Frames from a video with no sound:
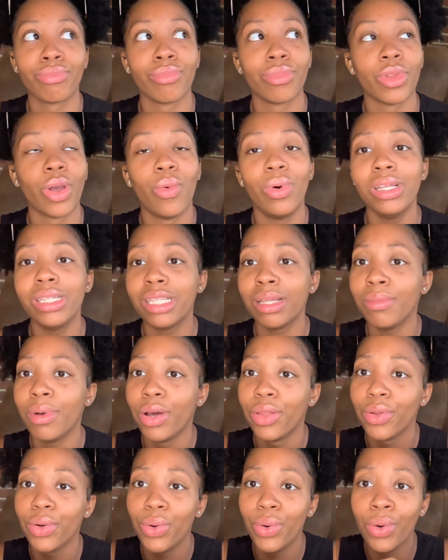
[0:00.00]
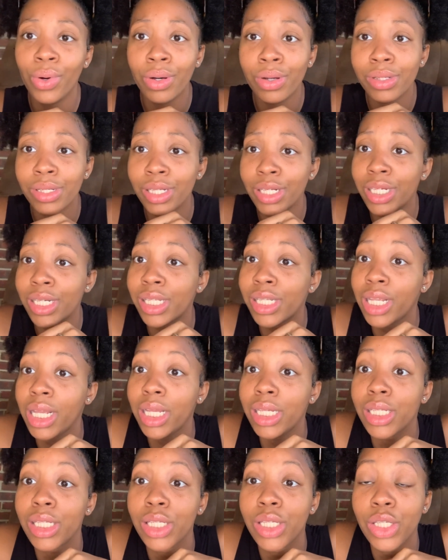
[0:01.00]
what's some other oils? Just,
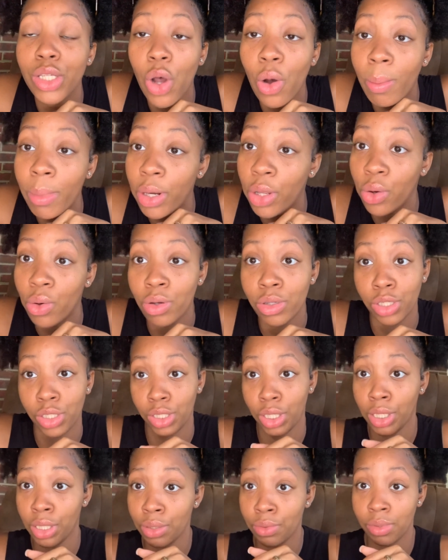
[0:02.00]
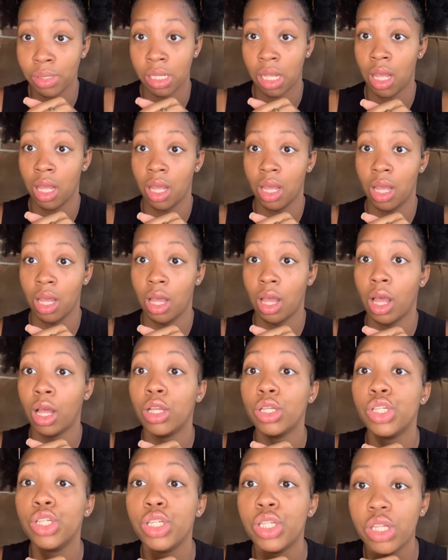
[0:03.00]
it's so many oils to use.
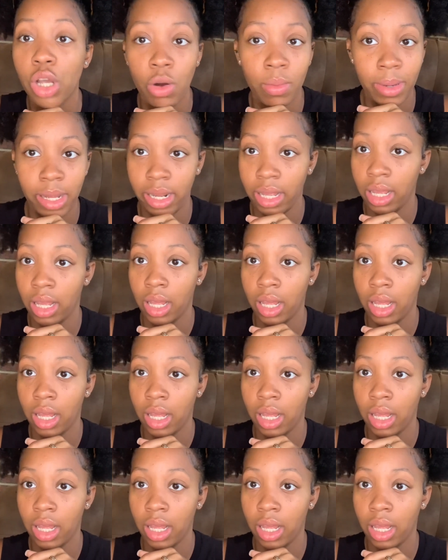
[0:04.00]
So many.